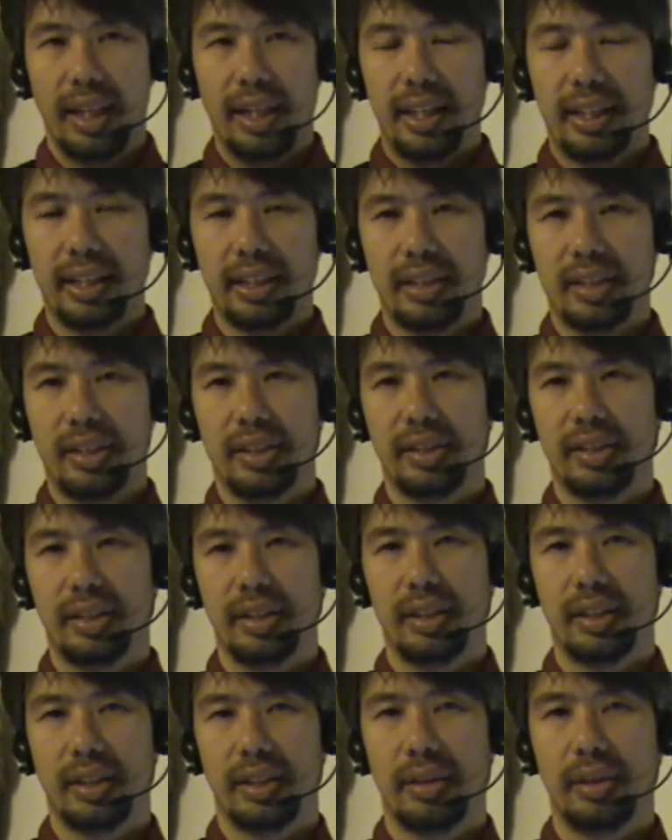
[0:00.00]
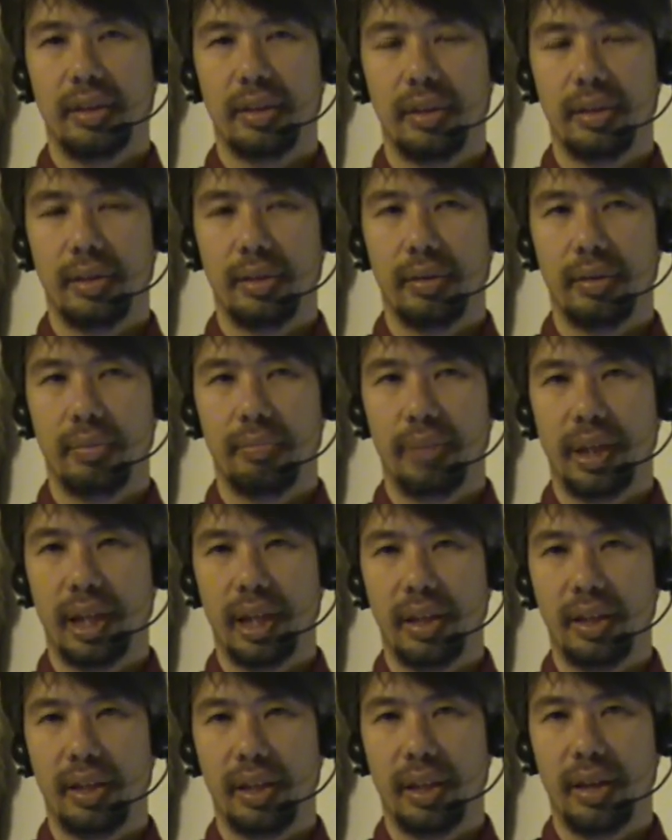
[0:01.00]
and uh,
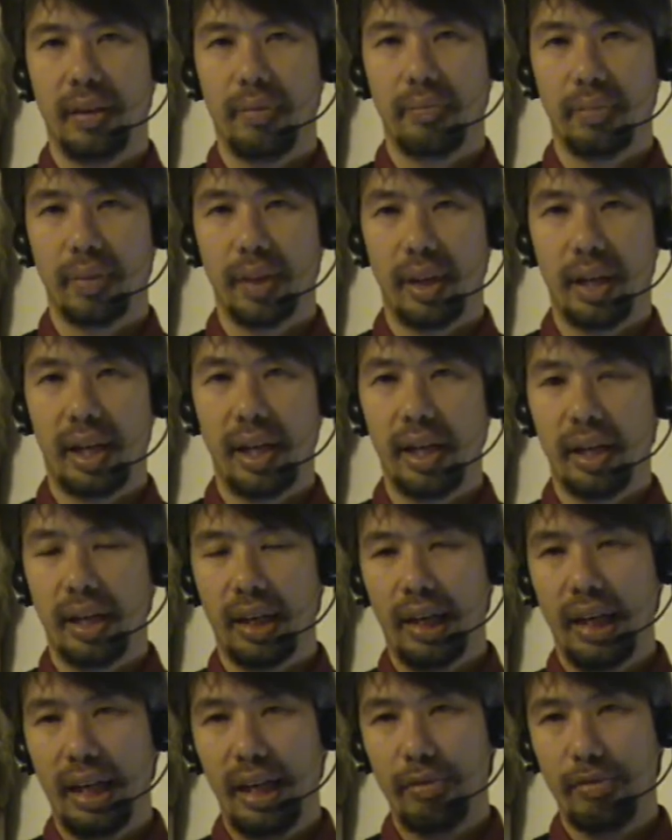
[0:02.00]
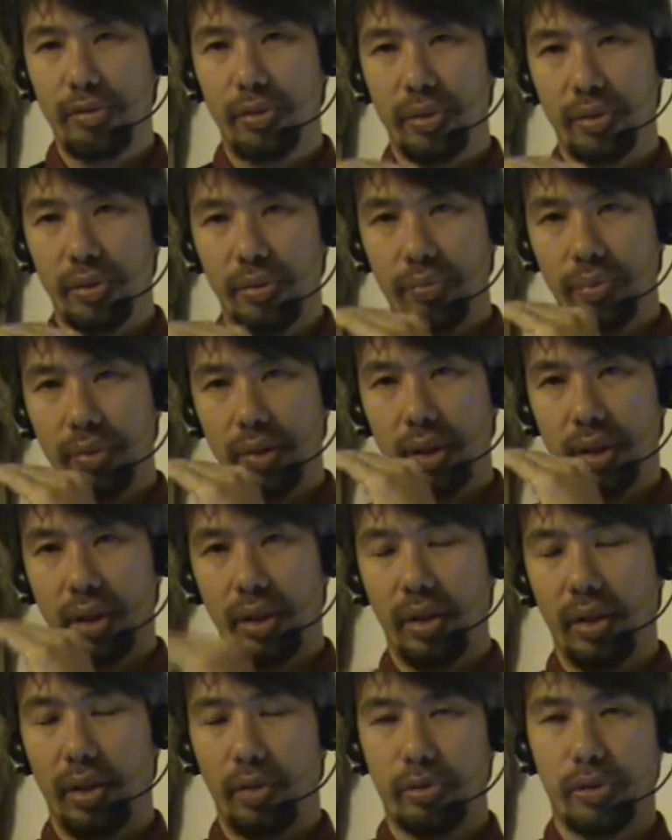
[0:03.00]
by the higher level
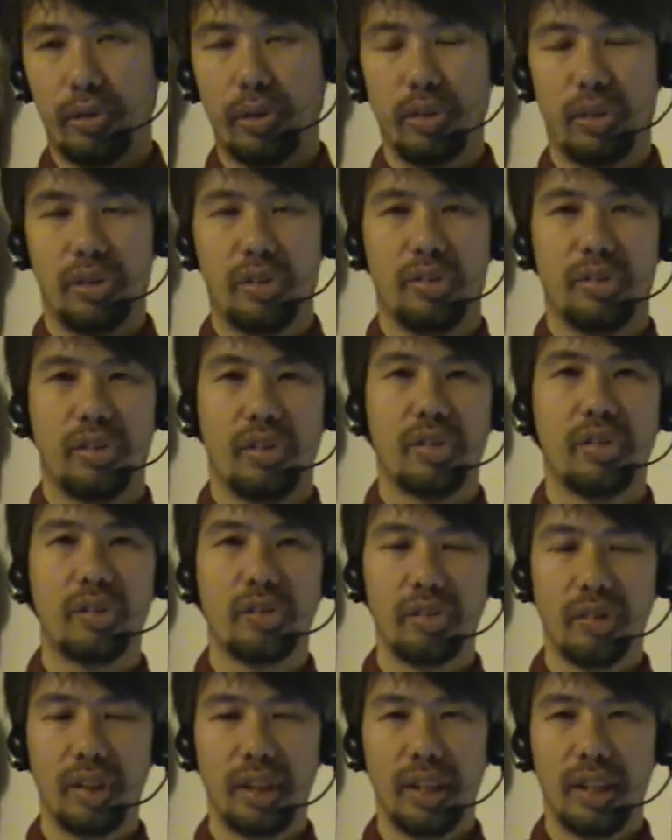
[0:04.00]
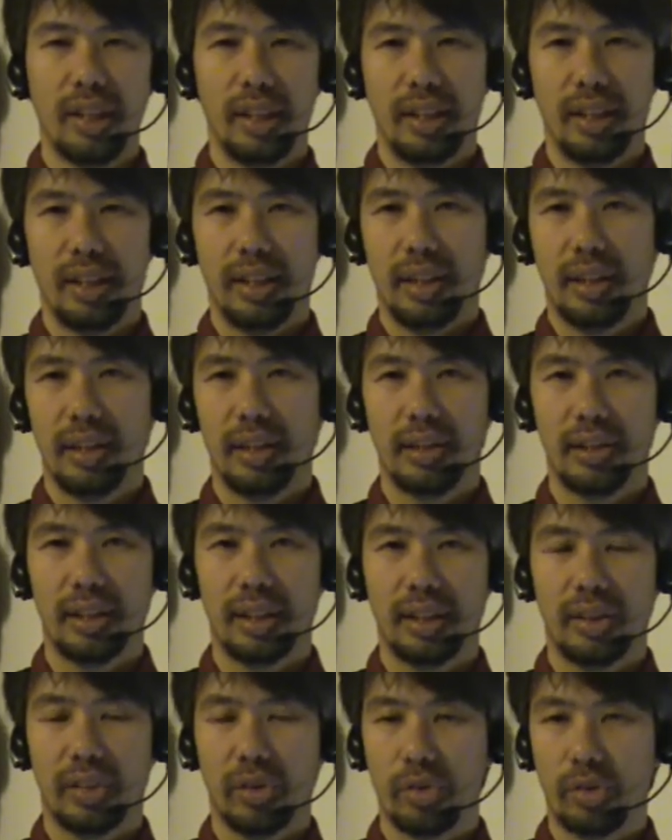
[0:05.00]
of consciousness, uh,
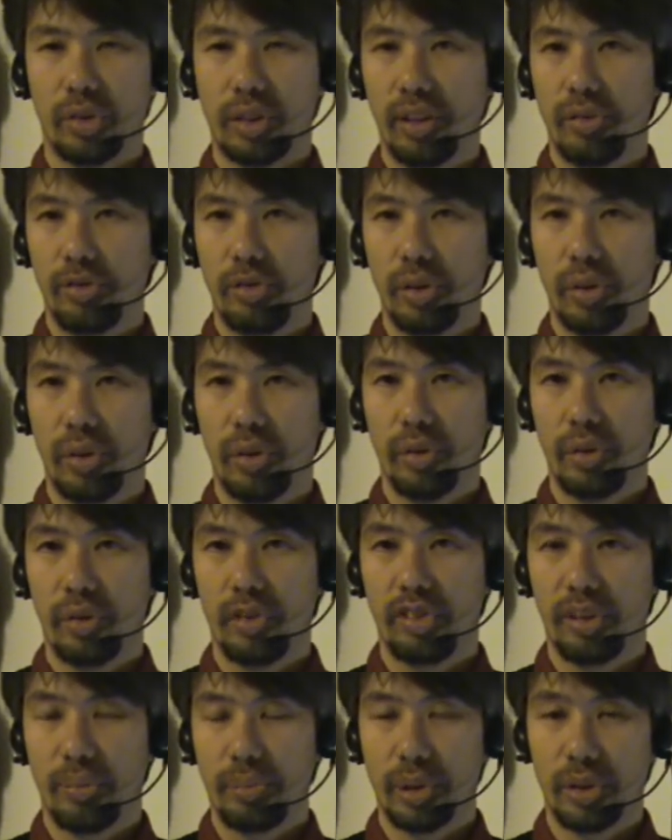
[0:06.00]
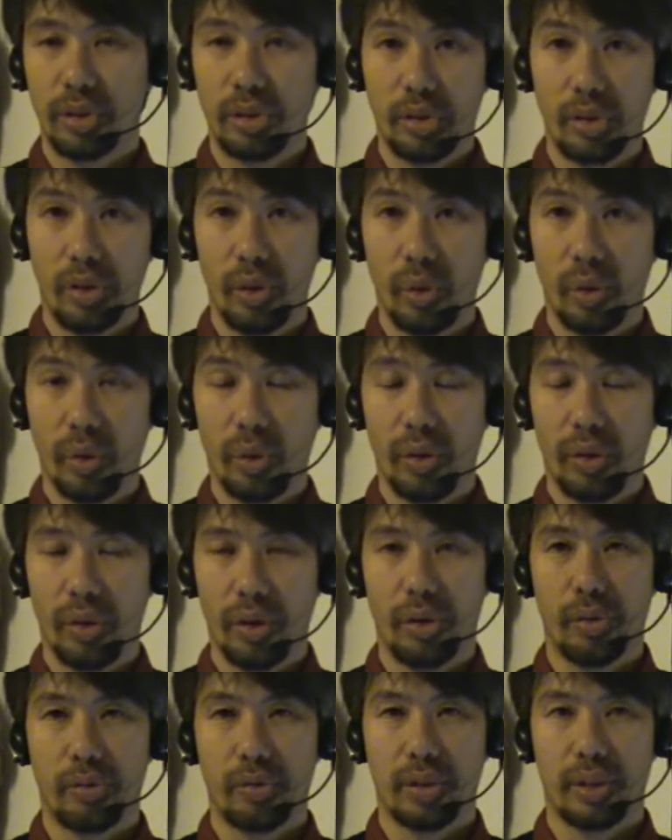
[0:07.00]
that also gives you some control
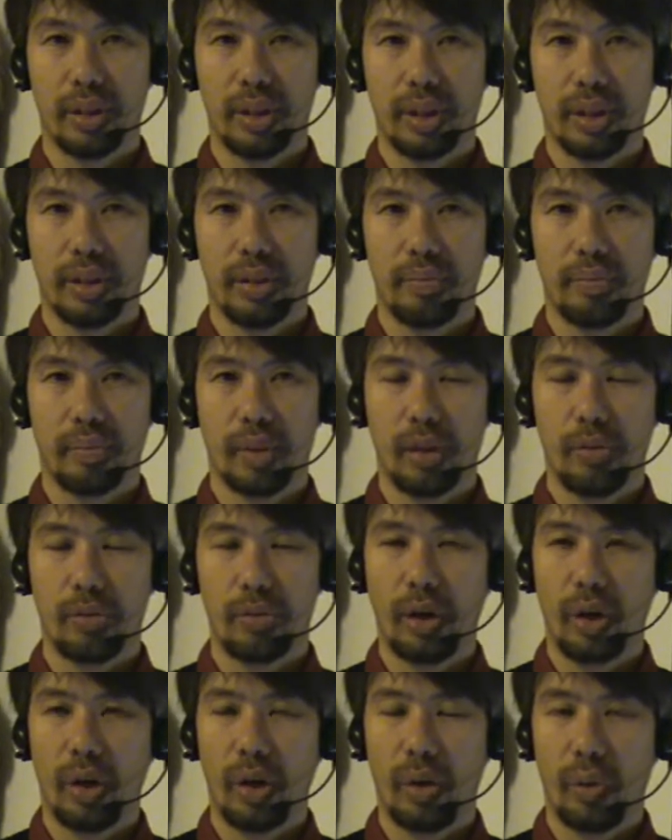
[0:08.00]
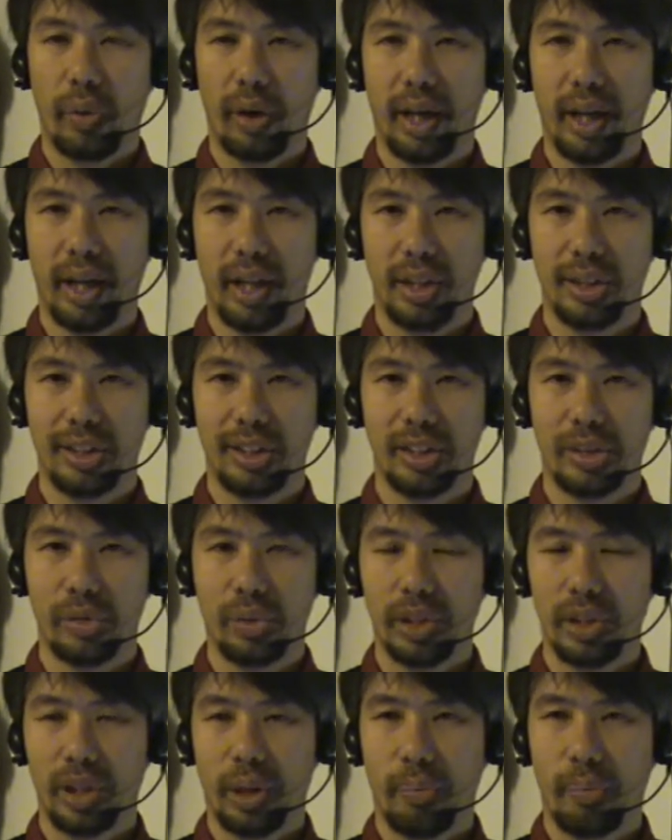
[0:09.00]
over the over the lower
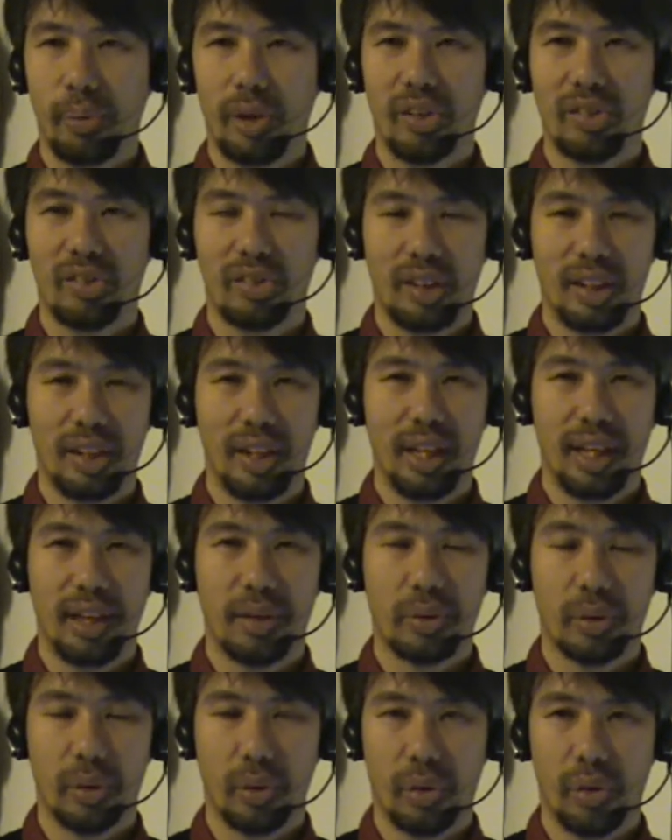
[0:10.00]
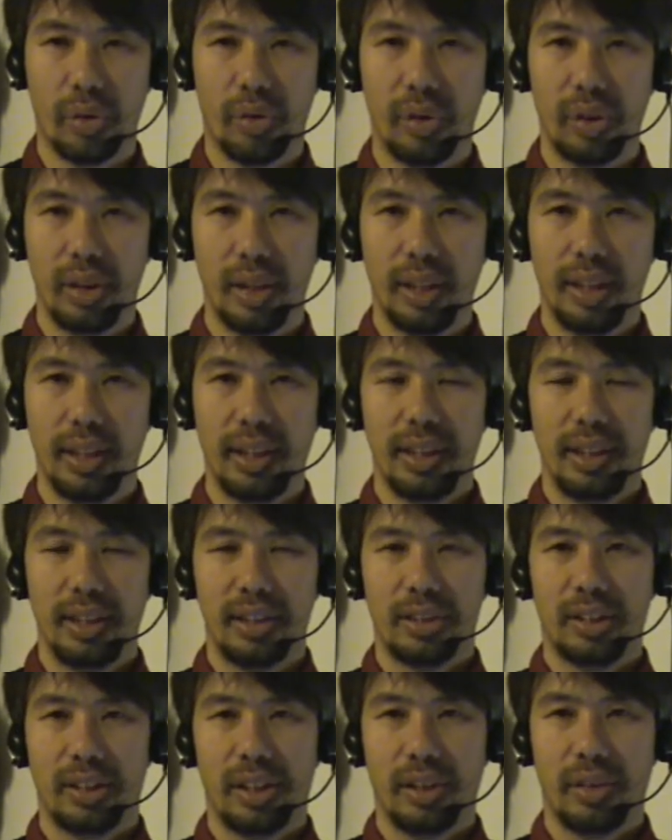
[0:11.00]
energies which are present in the egregore.
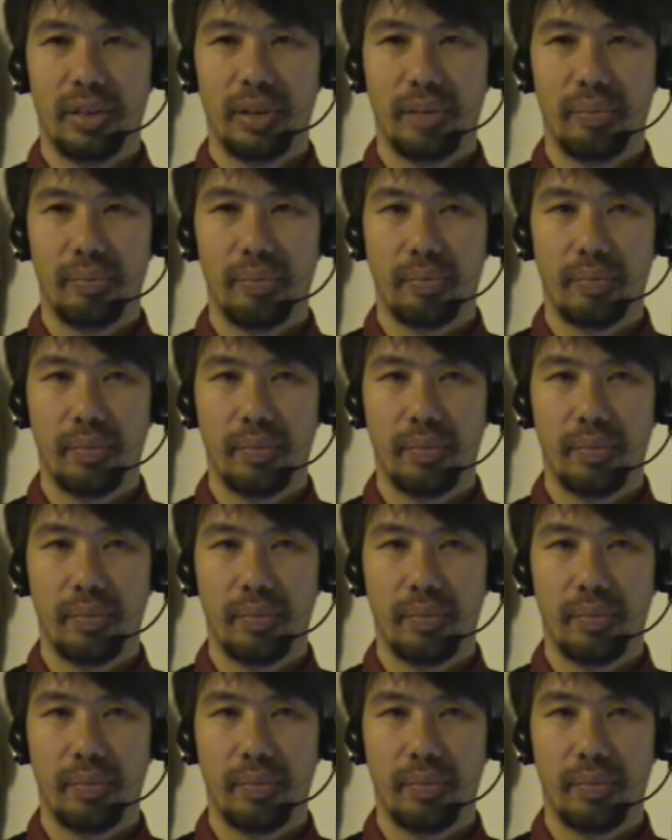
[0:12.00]
So